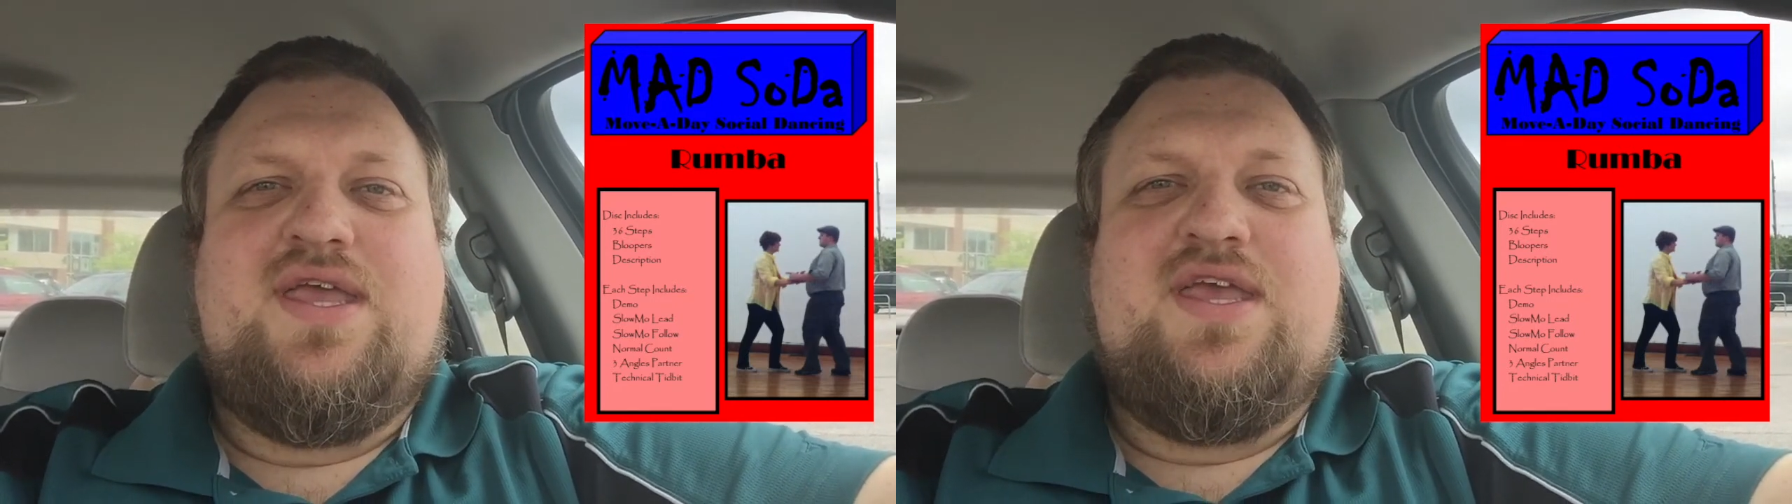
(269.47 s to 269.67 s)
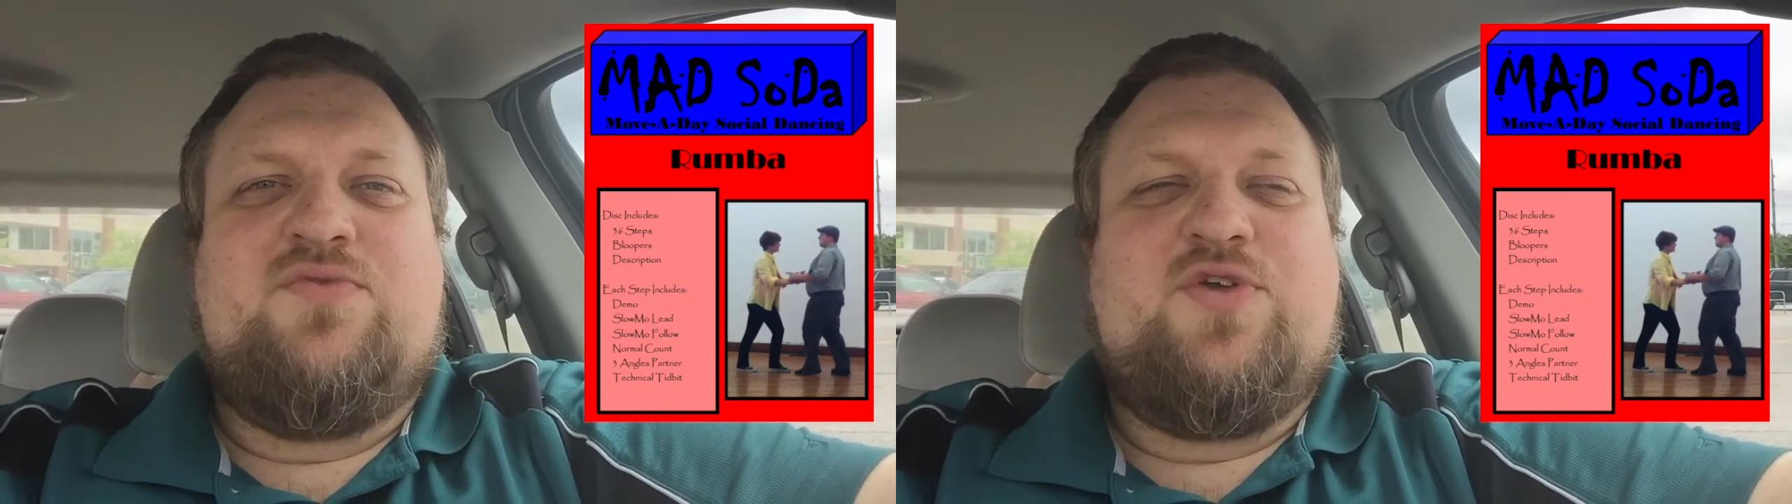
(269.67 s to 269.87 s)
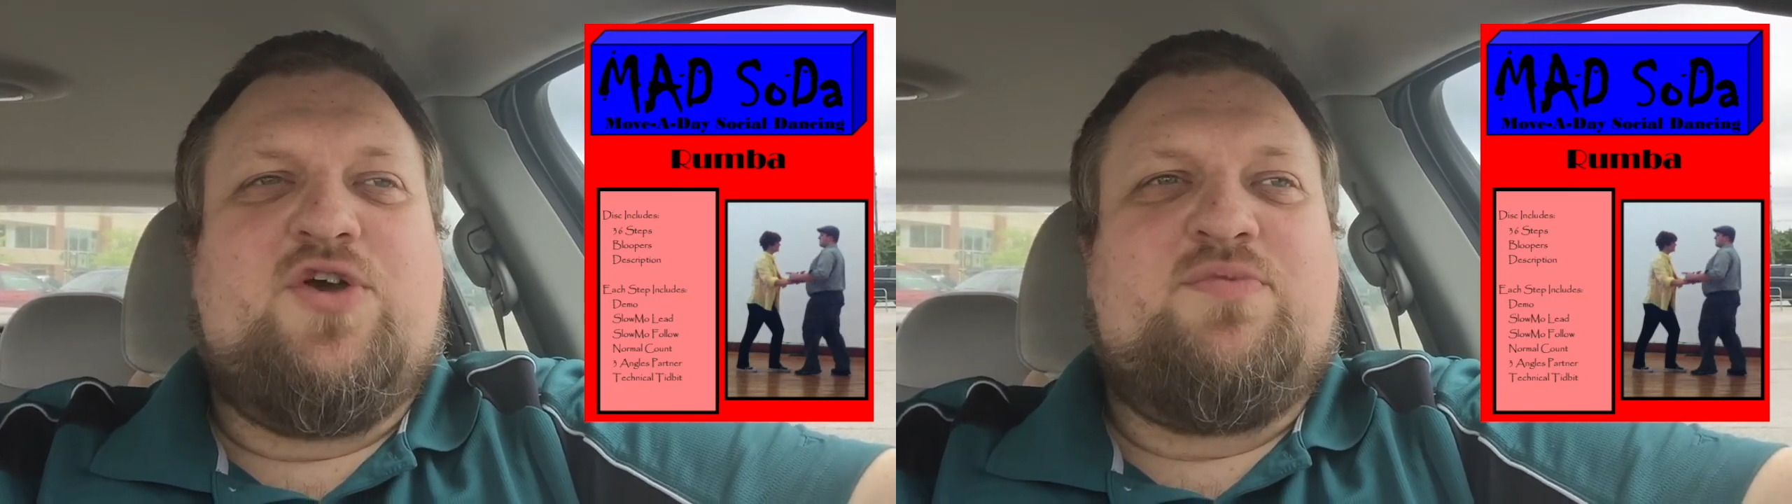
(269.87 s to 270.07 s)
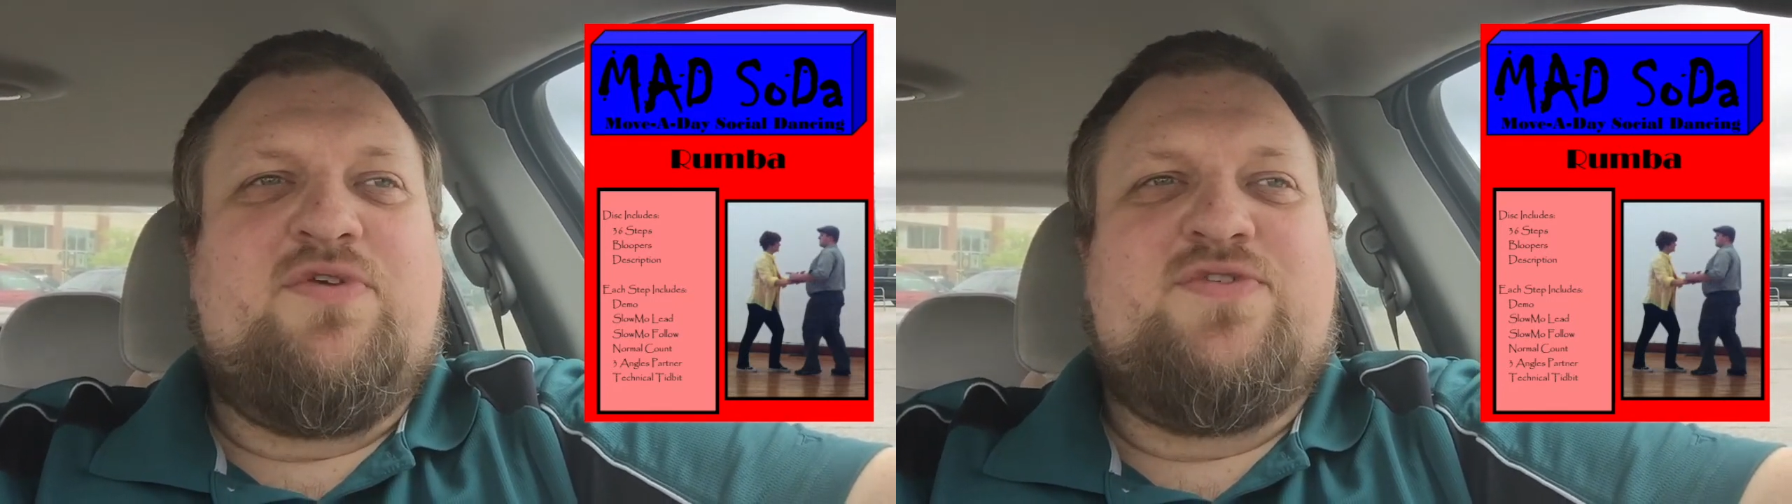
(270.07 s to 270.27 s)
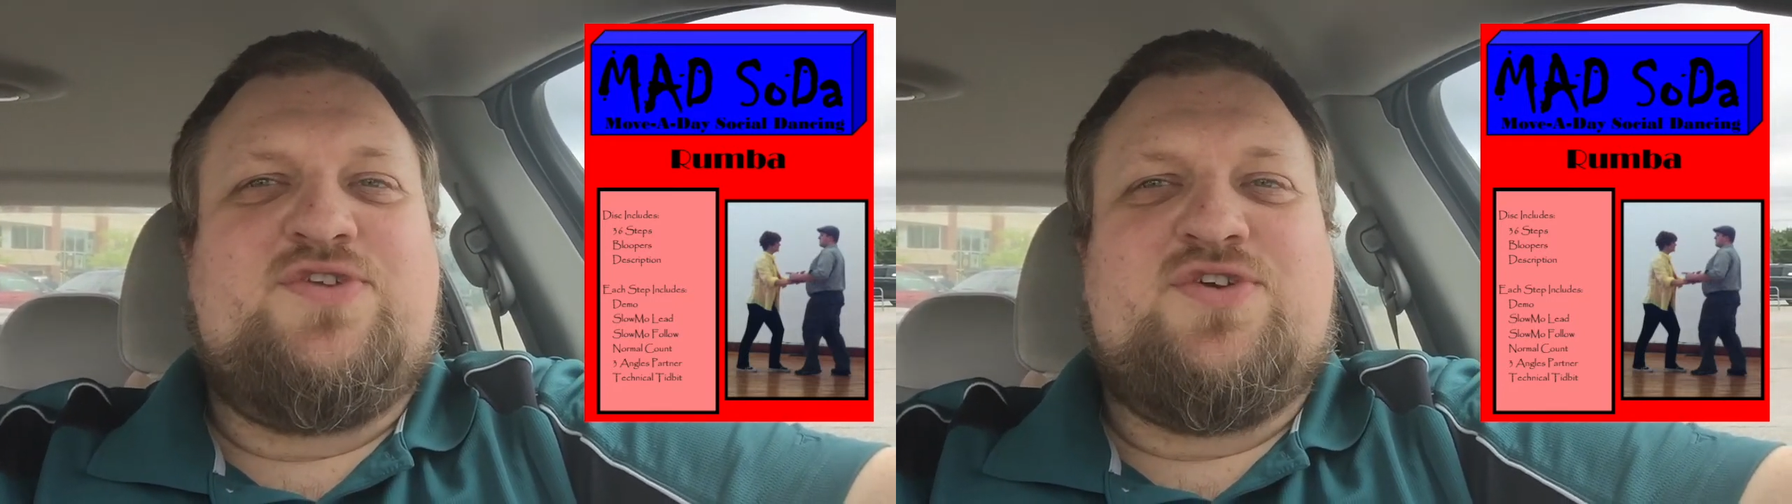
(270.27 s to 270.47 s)
and we hope
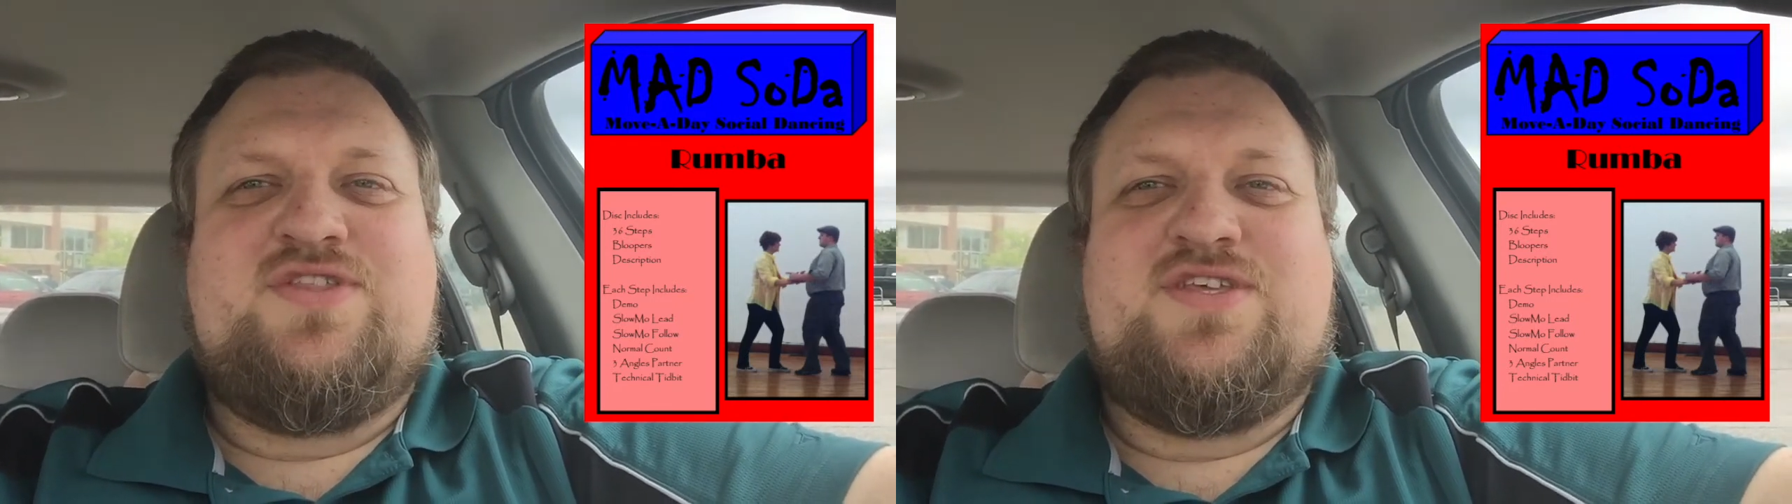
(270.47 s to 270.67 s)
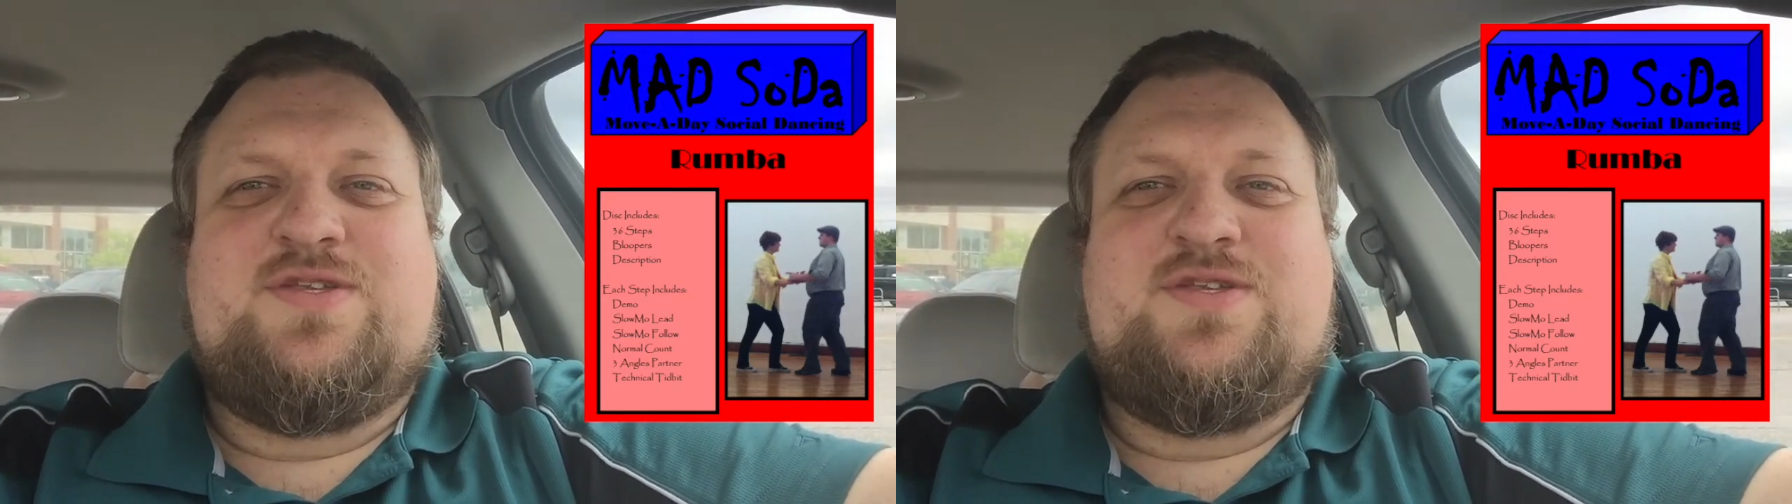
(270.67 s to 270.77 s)
you've enjoyed this